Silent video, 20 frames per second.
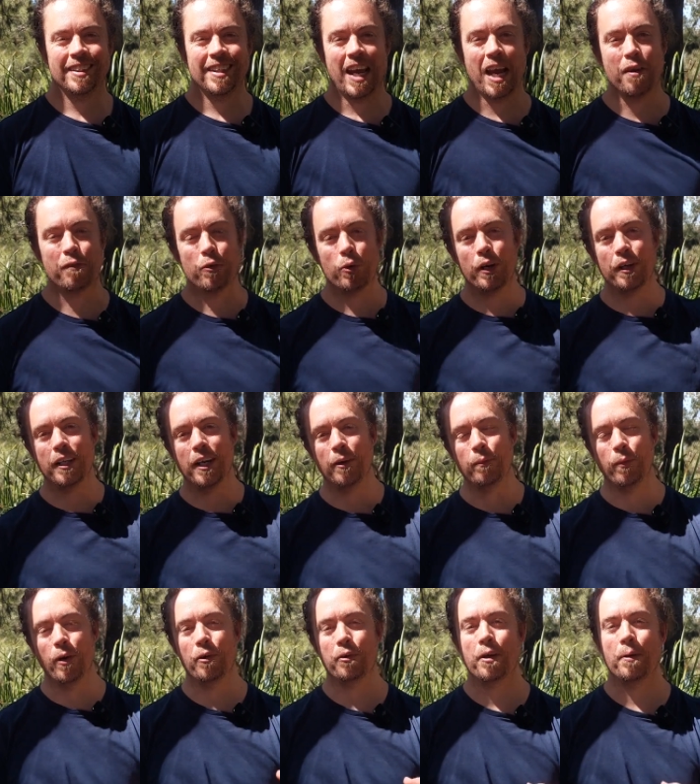Hey everyone,
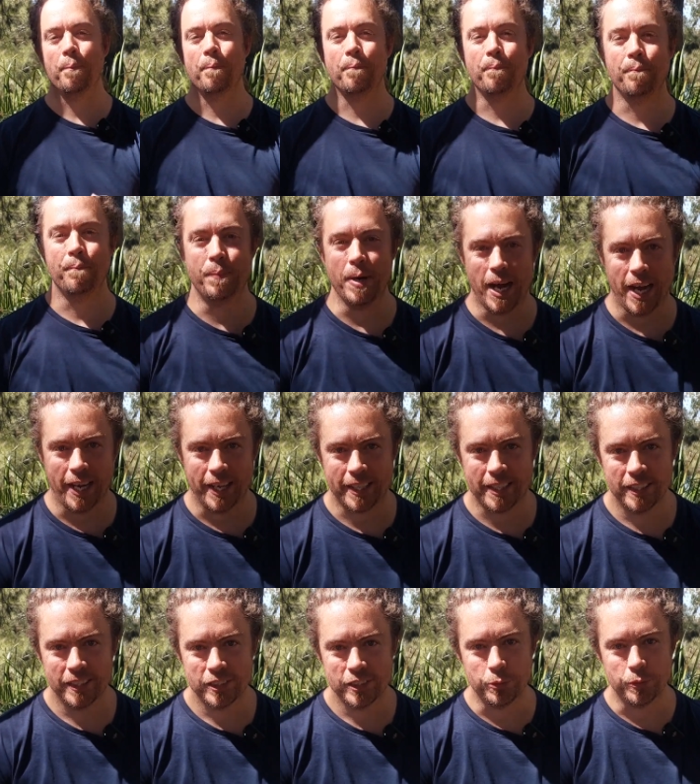and welcome
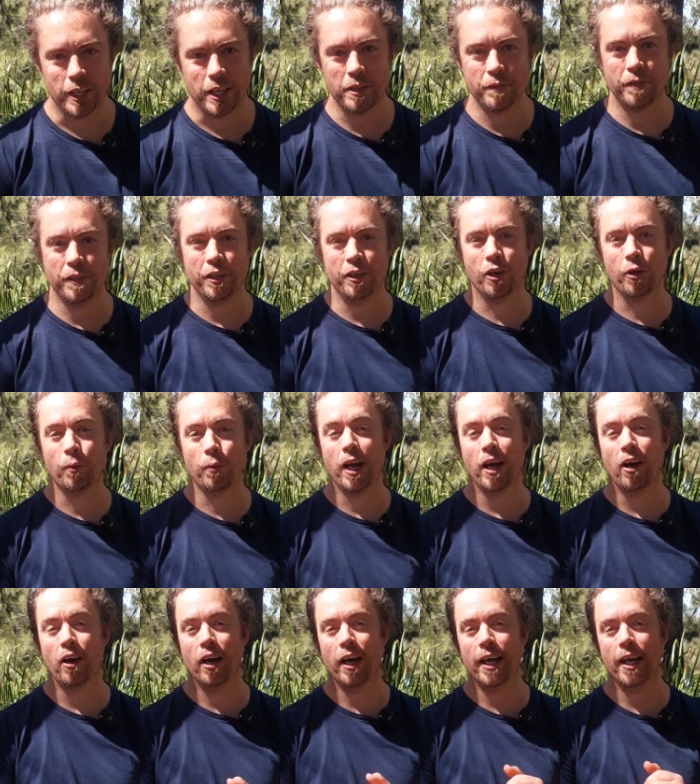back to another video
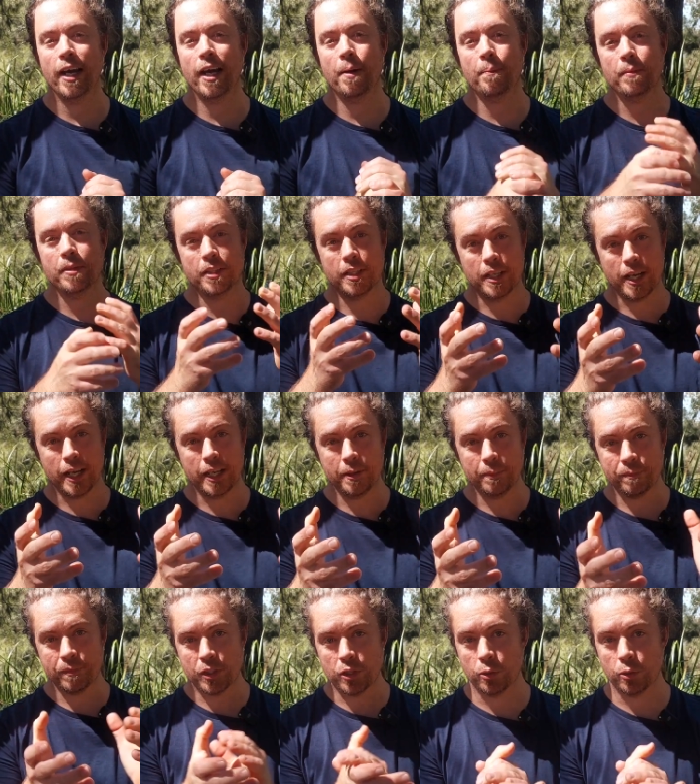where I am today